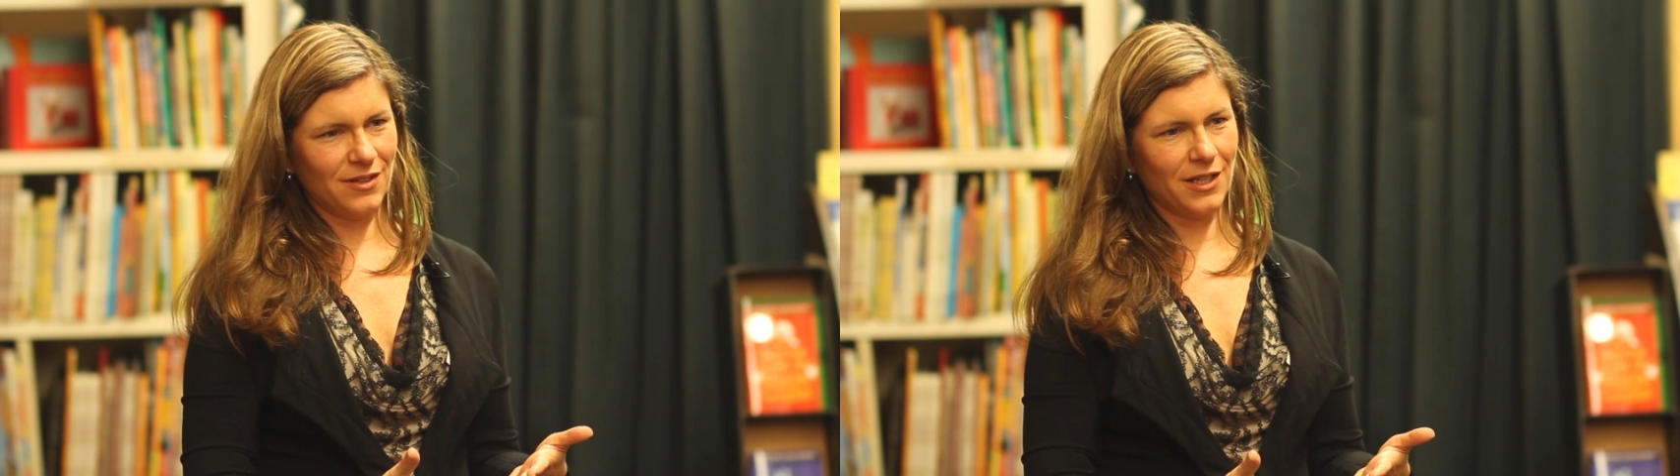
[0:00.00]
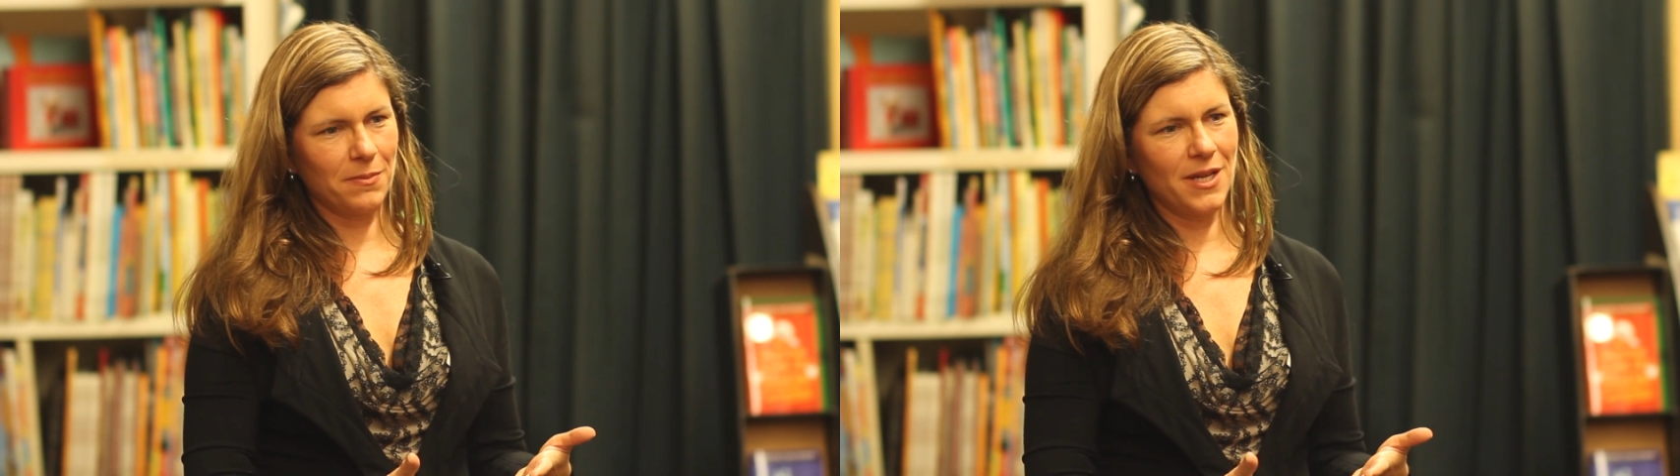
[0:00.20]

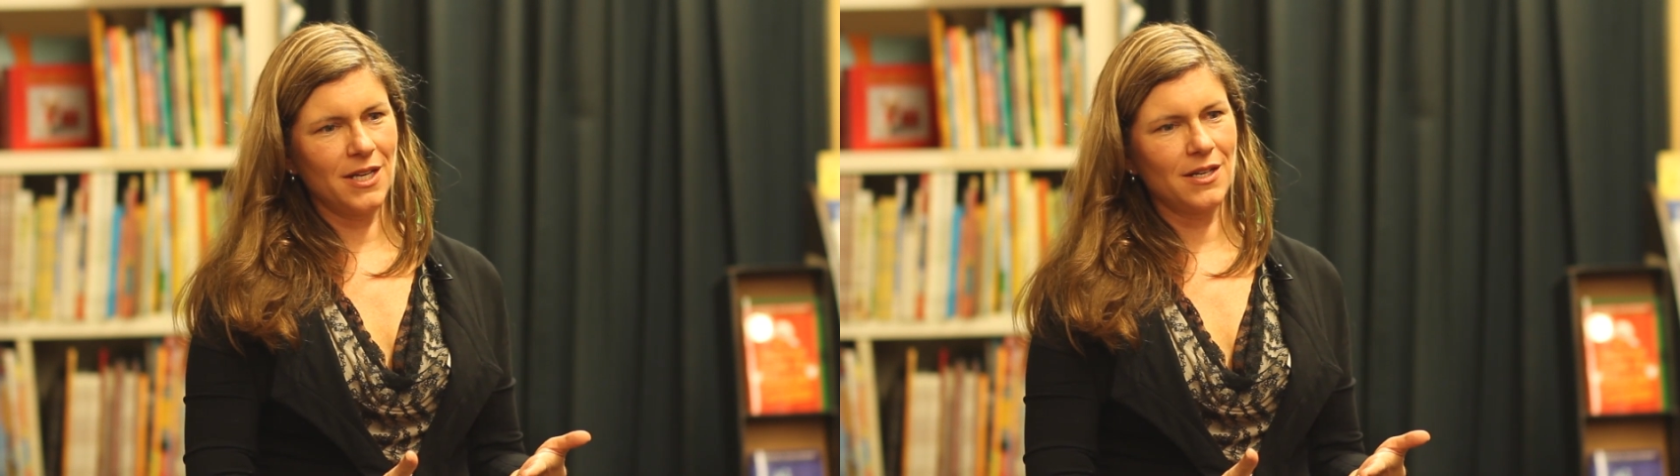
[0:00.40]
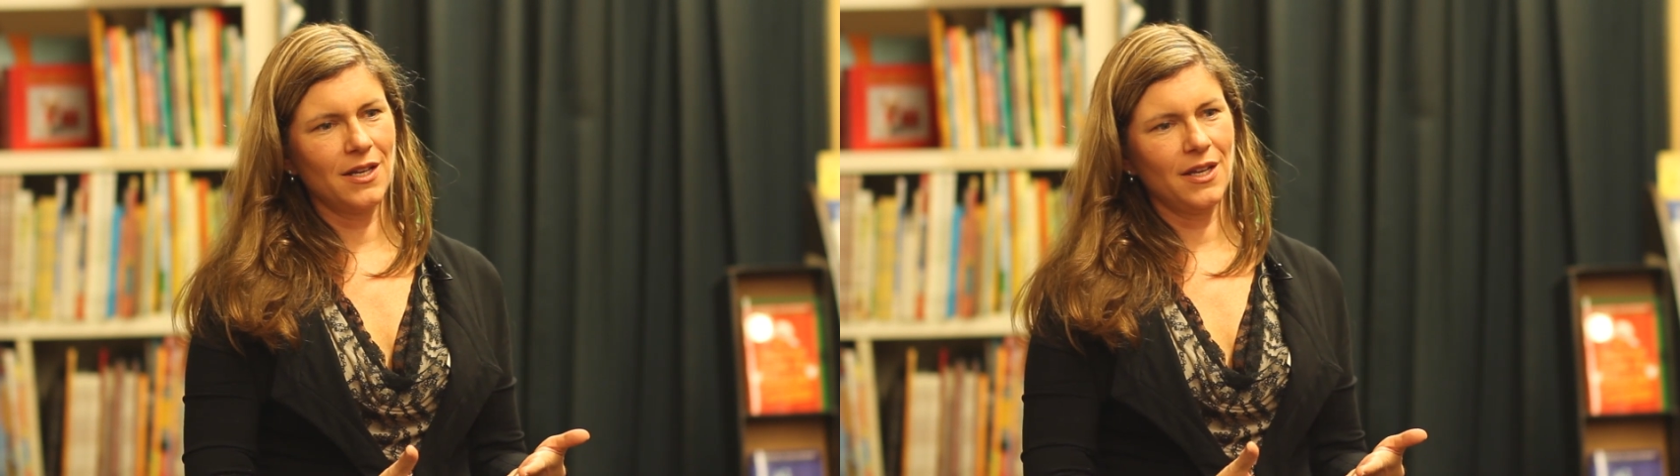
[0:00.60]
Like
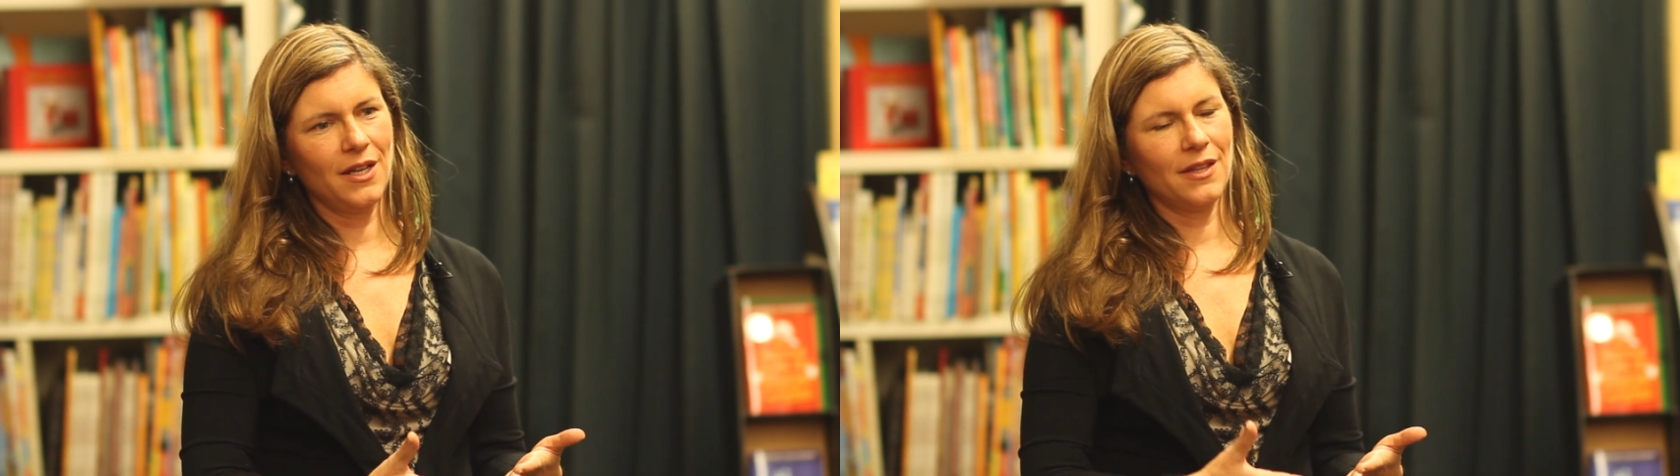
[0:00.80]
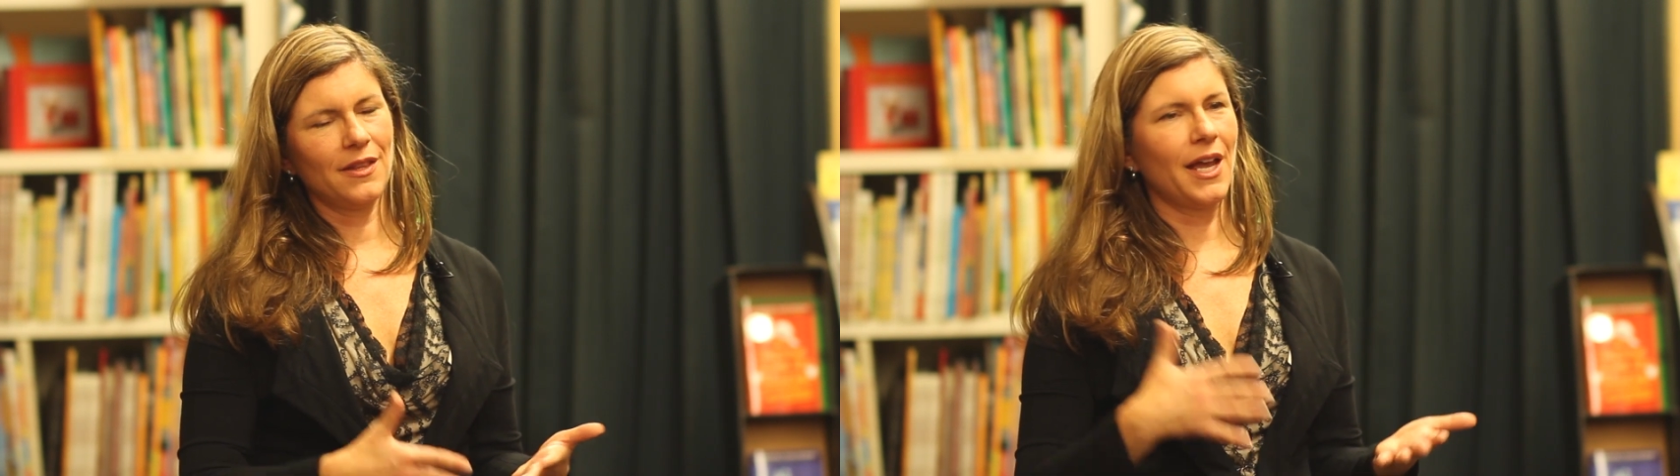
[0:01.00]
men,
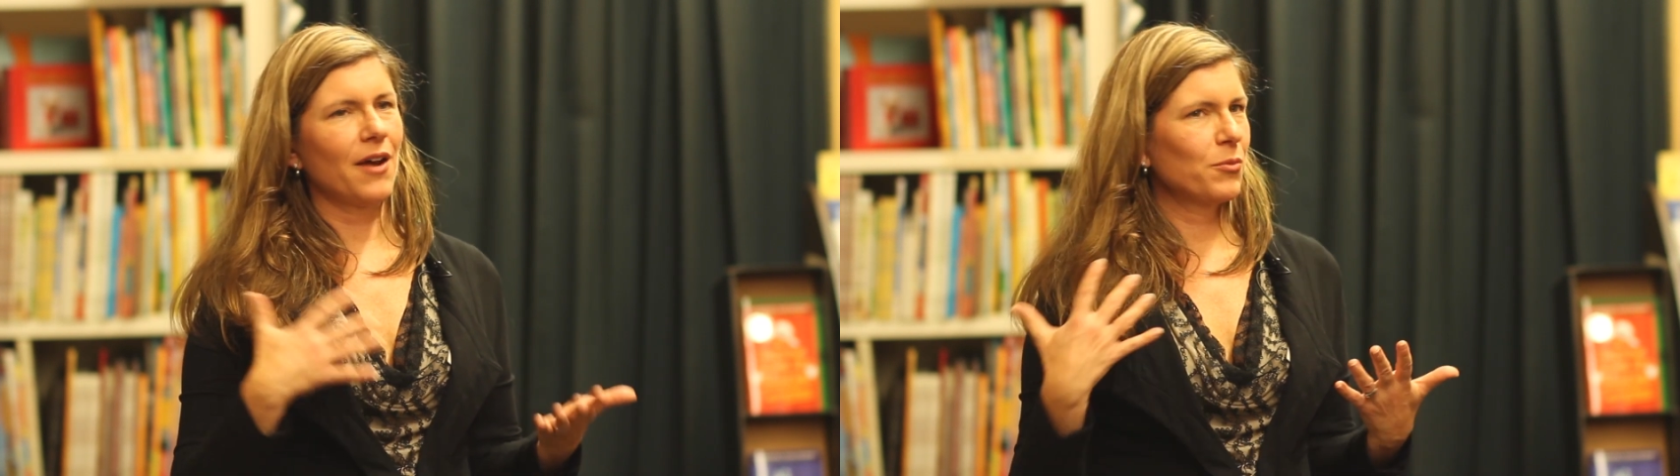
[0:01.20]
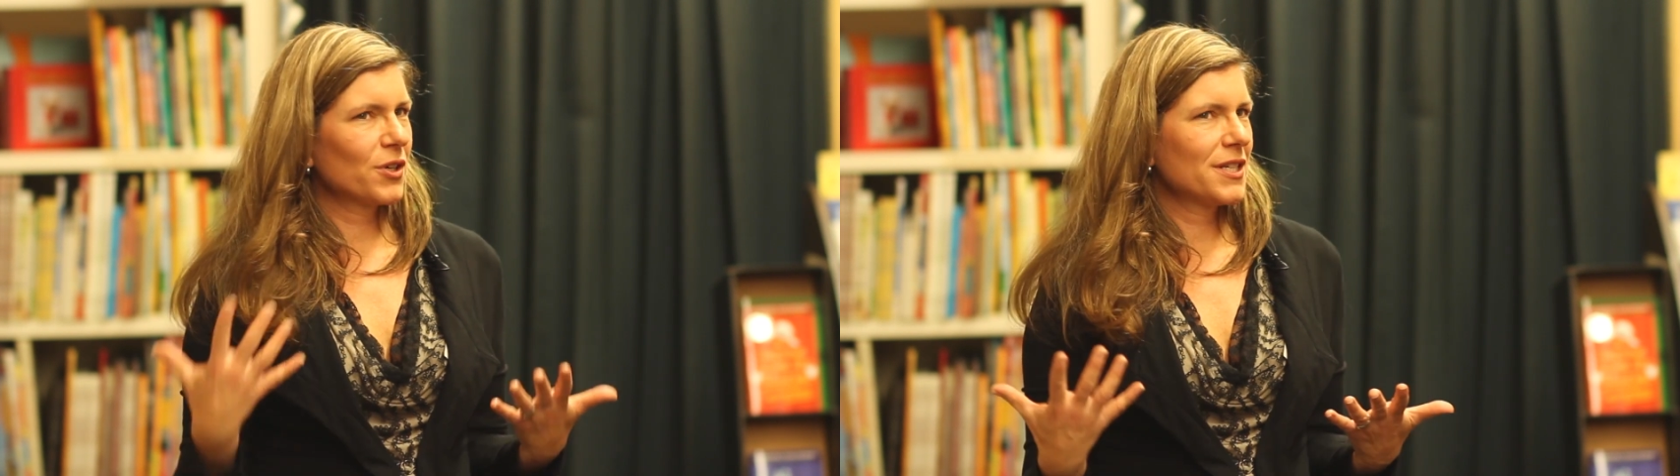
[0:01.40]
they
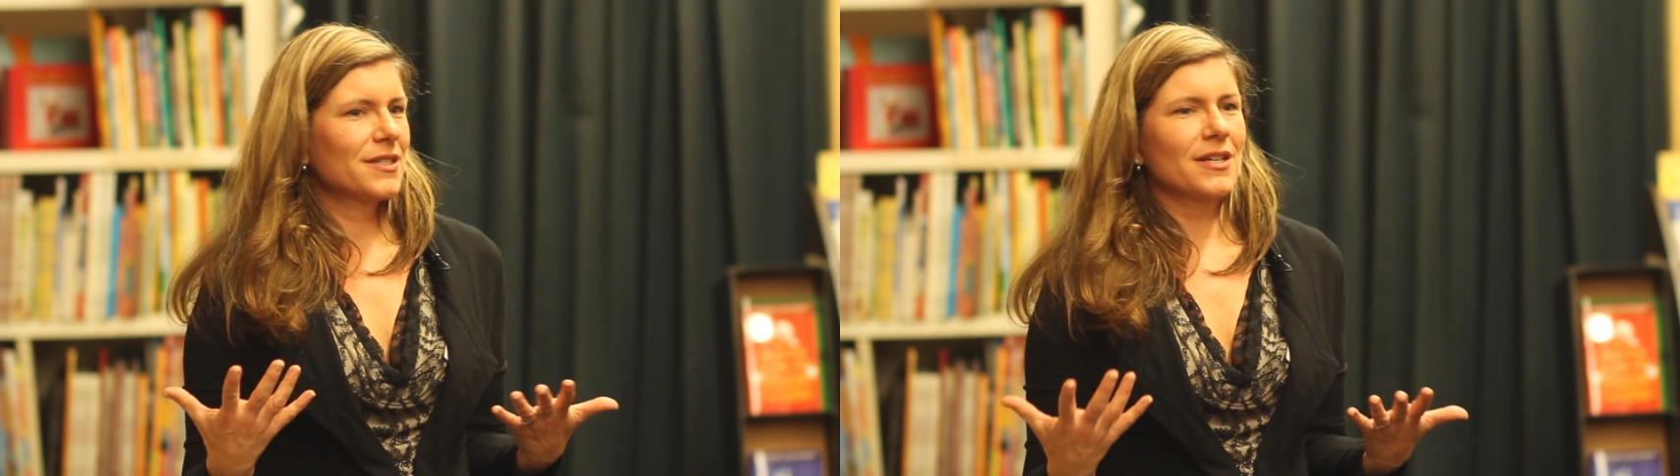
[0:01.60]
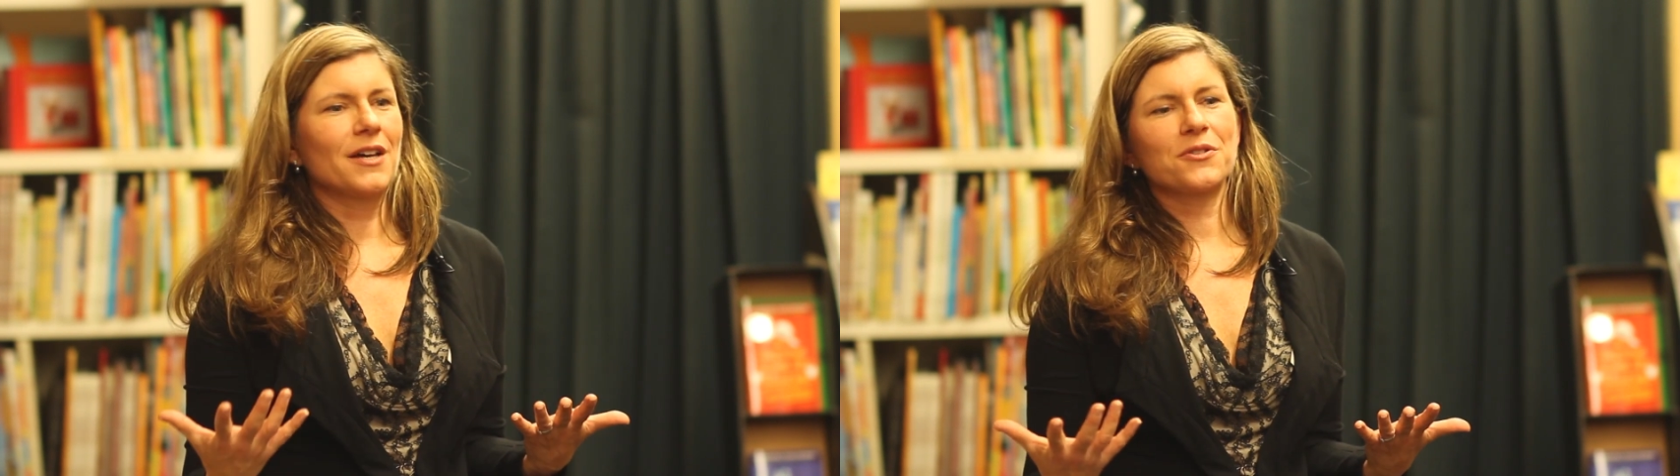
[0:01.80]
have more
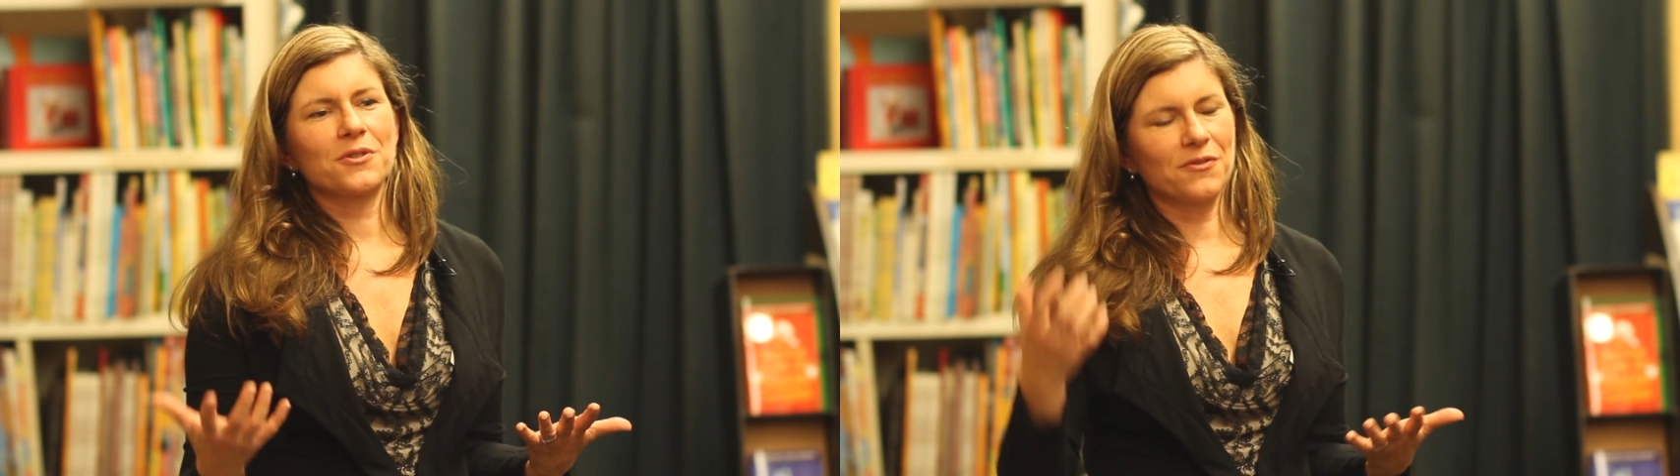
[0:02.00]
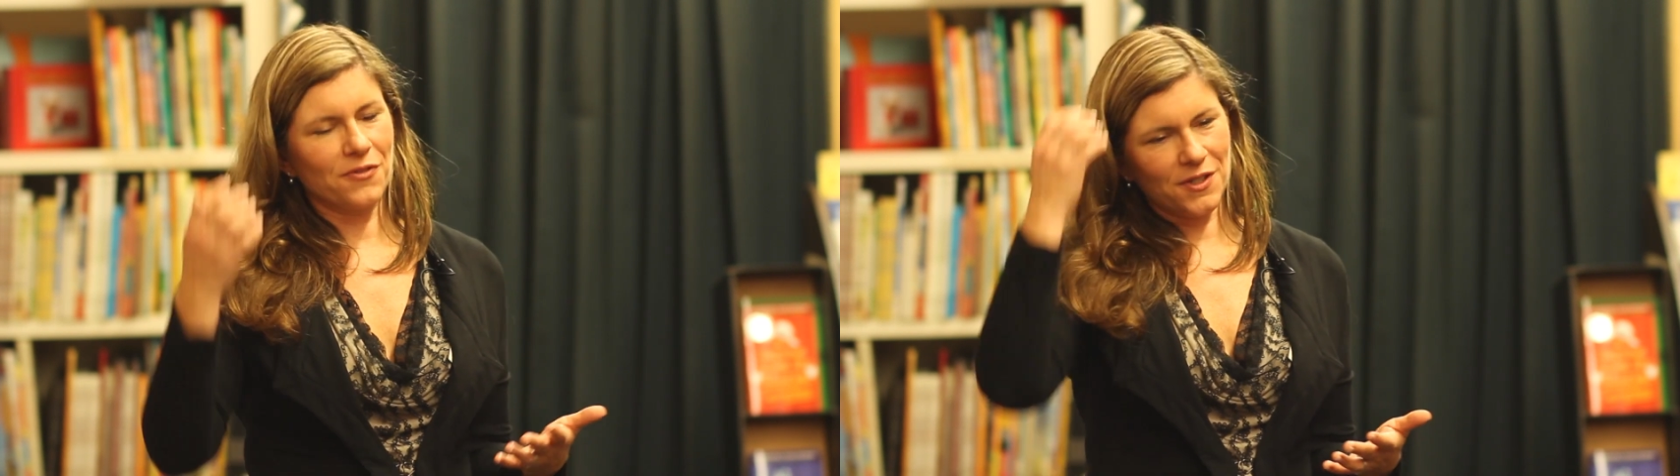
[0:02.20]
testosterone,